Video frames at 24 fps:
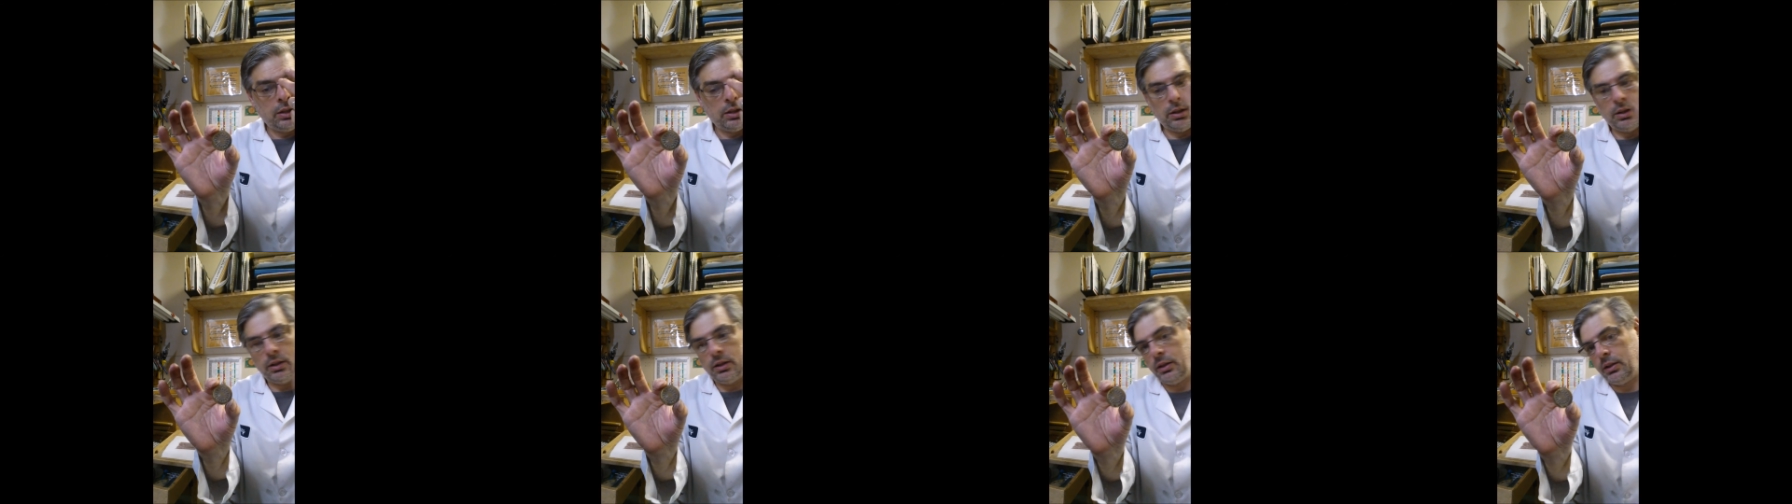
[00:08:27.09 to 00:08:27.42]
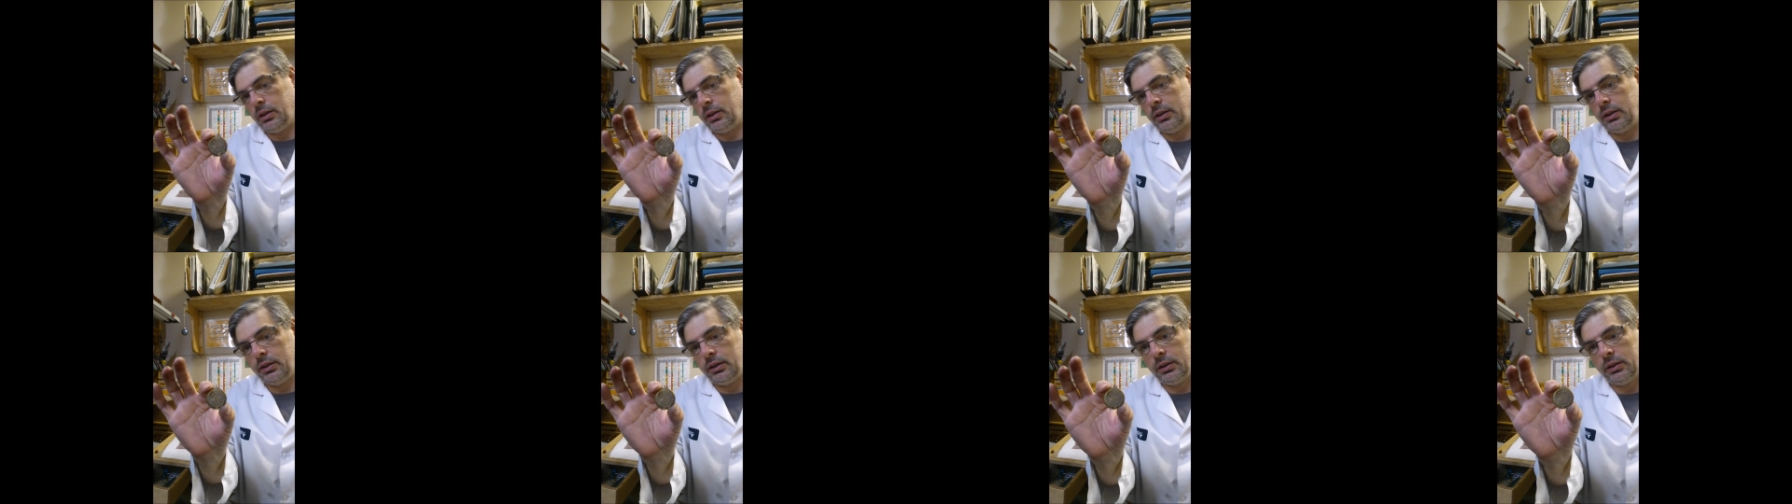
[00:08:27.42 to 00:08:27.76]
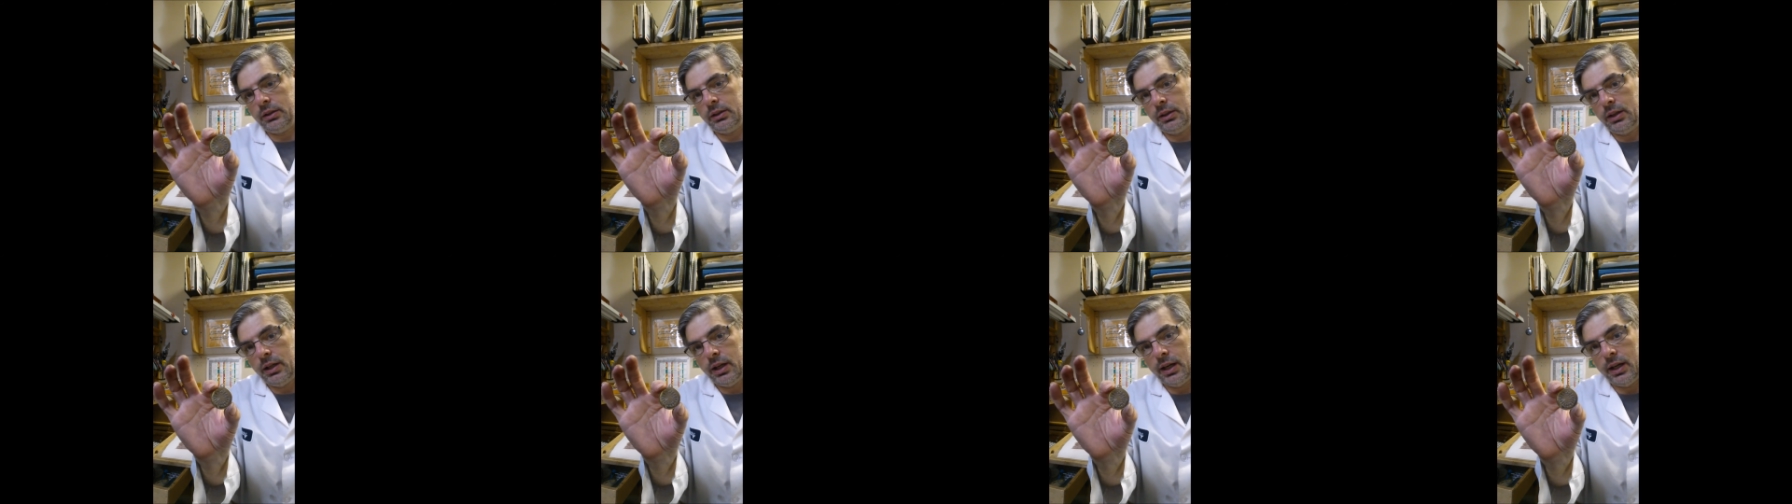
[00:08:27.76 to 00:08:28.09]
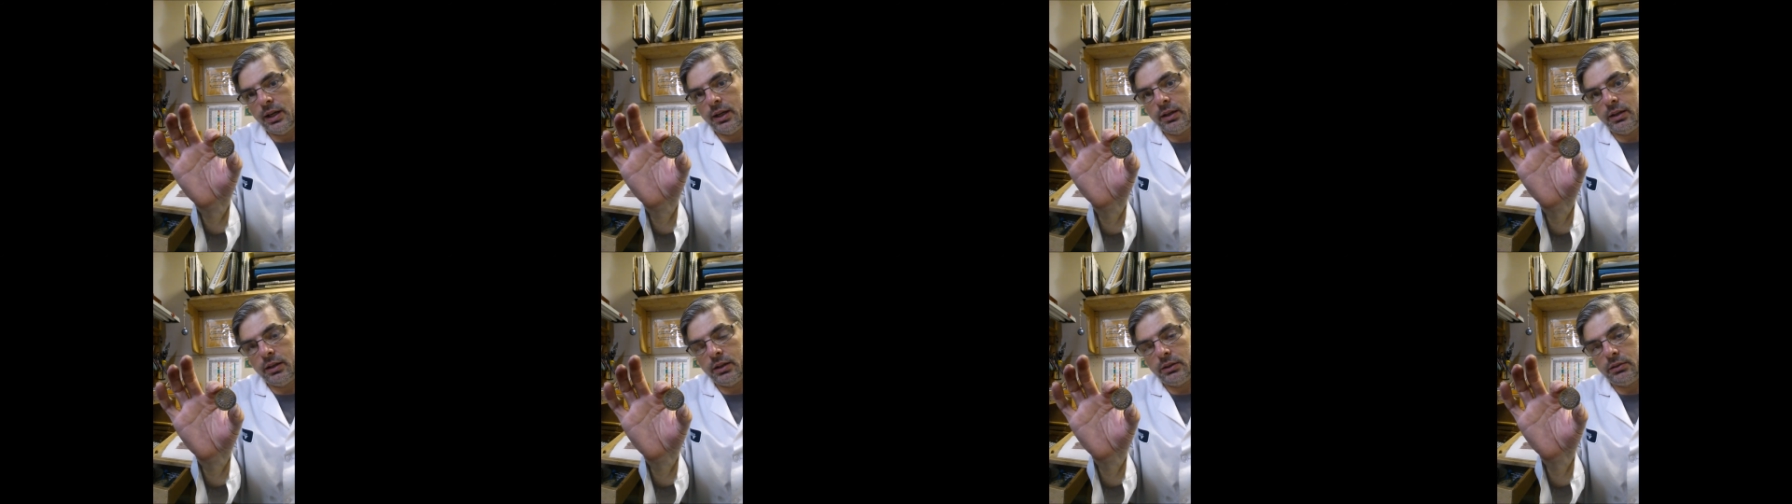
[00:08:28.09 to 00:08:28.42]

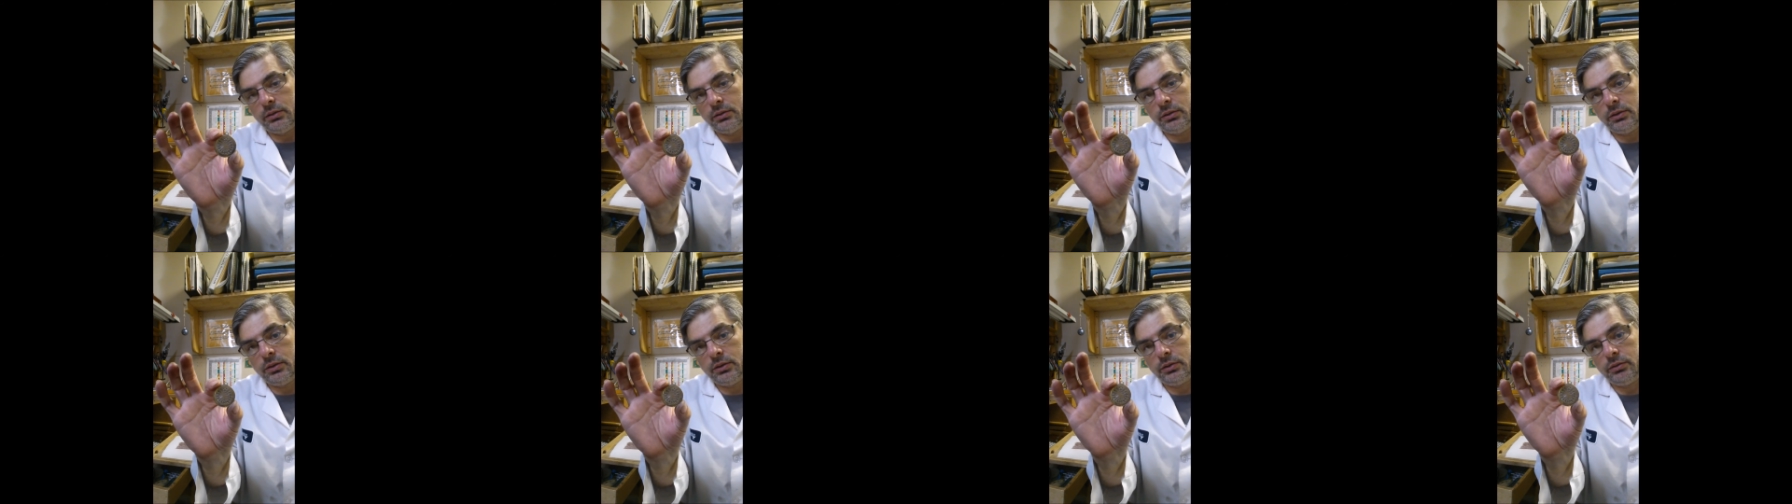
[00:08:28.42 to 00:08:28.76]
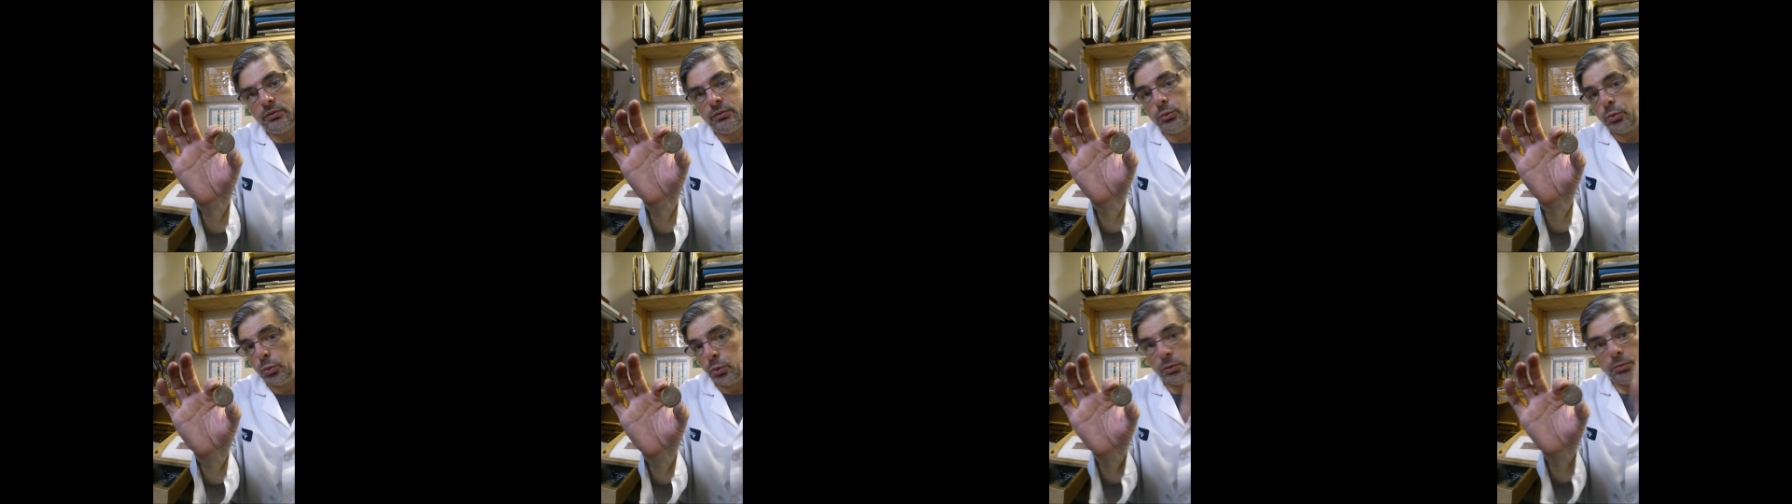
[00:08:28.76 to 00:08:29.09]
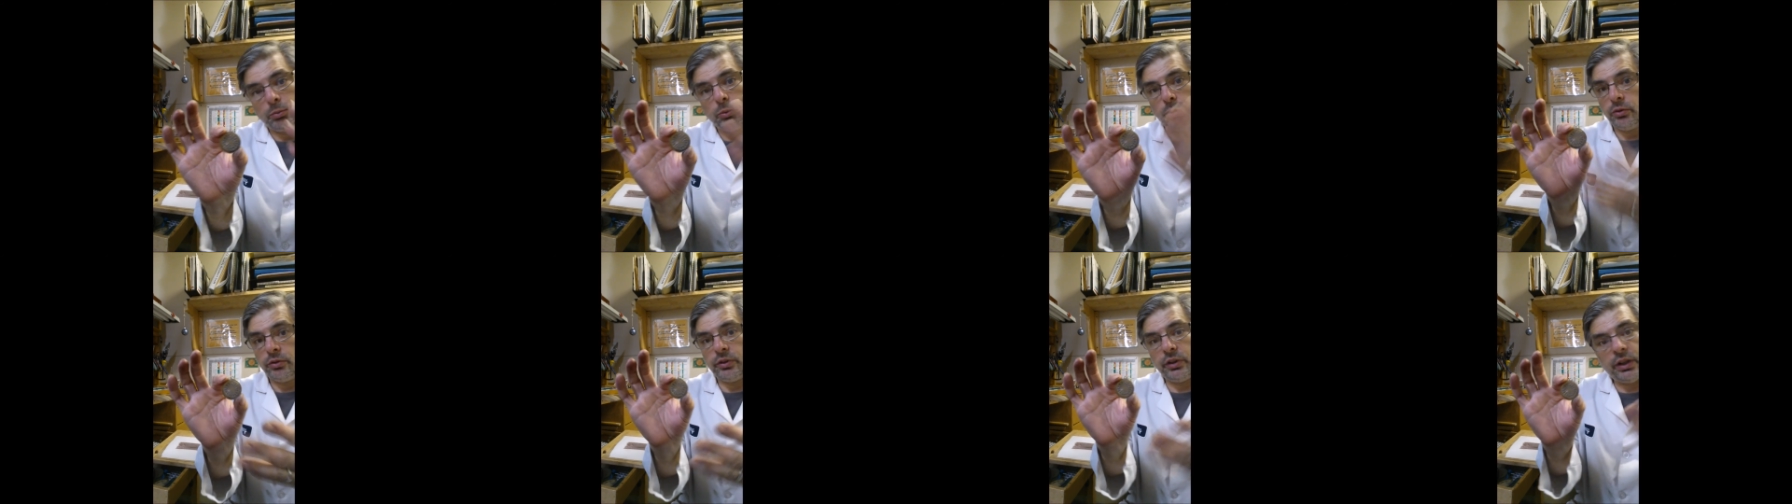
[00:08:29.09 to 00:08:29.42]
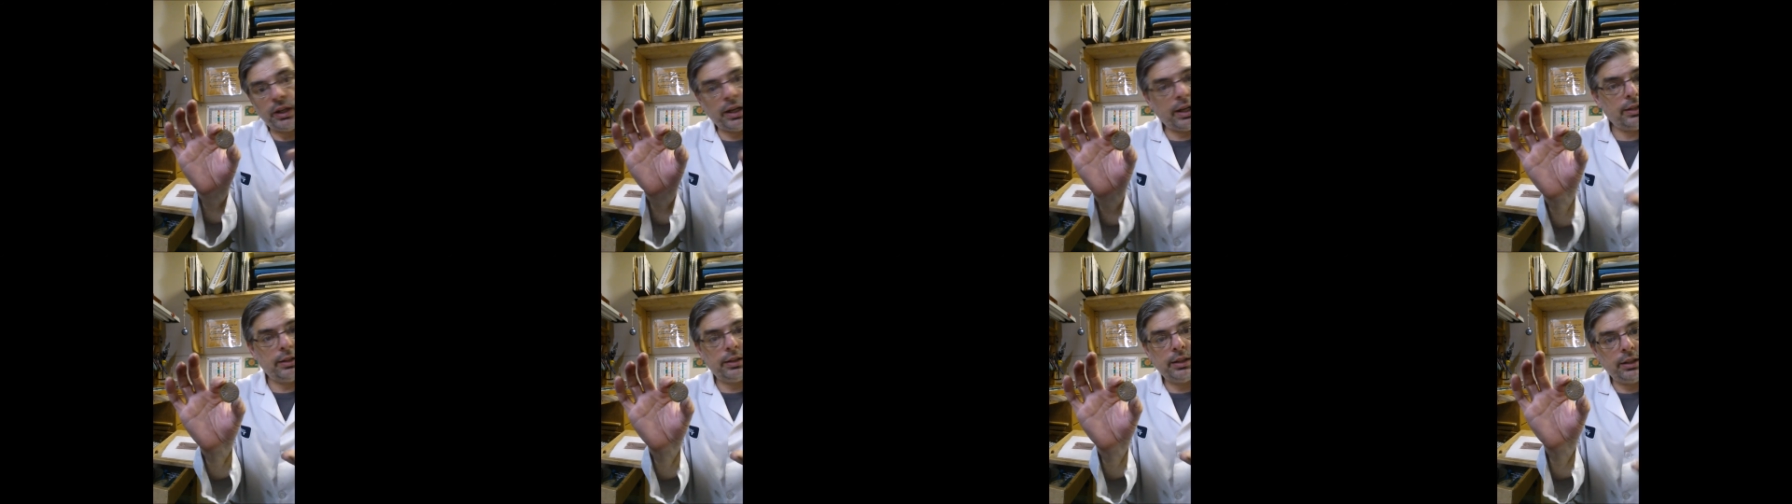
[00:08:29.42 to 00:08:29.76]
and
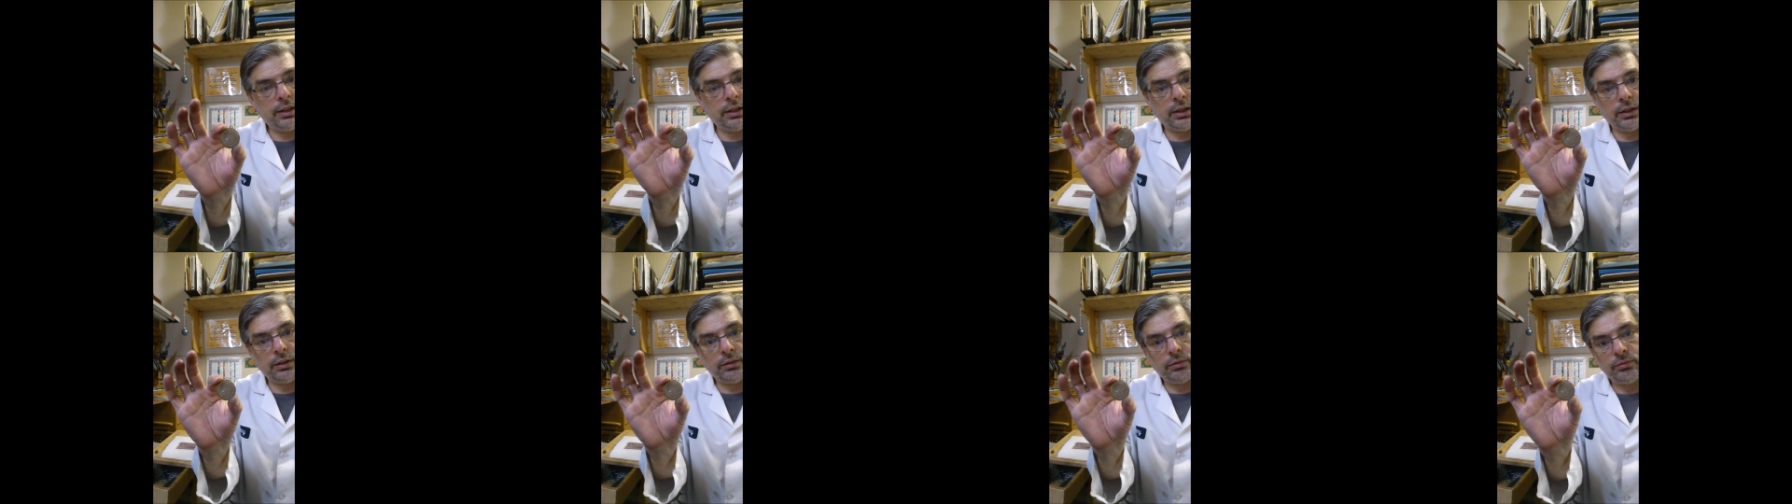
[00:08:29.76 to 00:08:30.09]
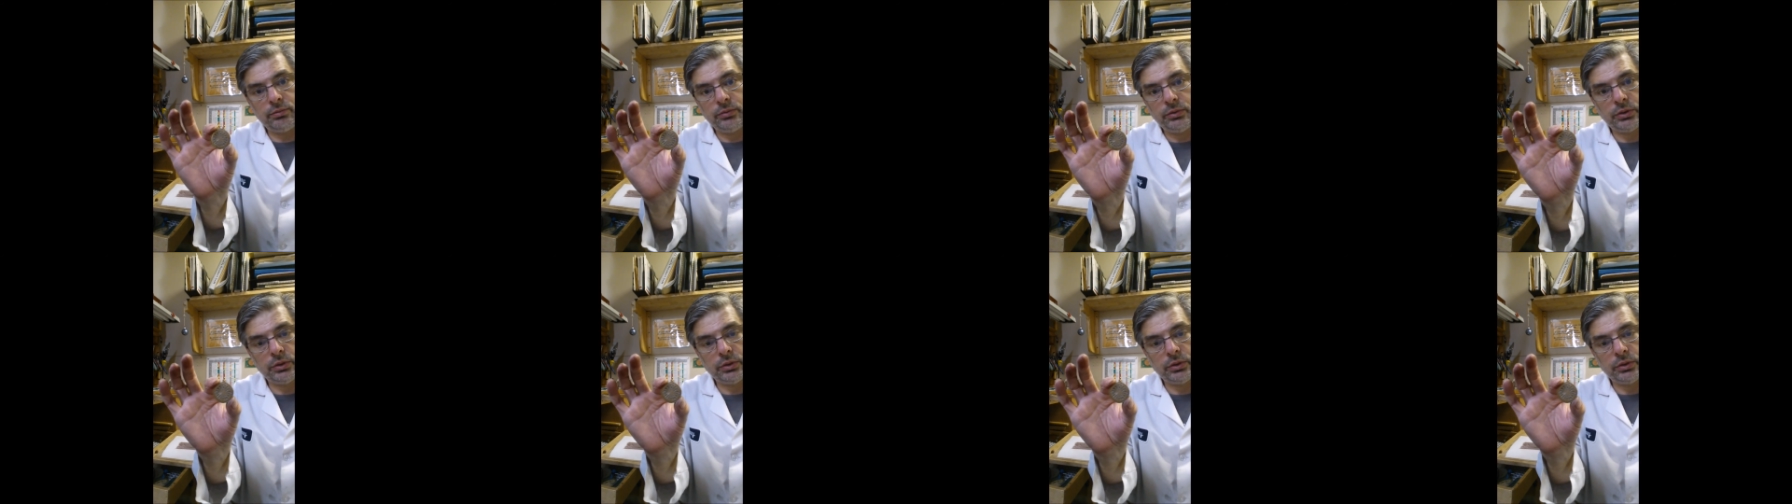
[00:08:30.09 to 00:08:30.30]
removing antiquing.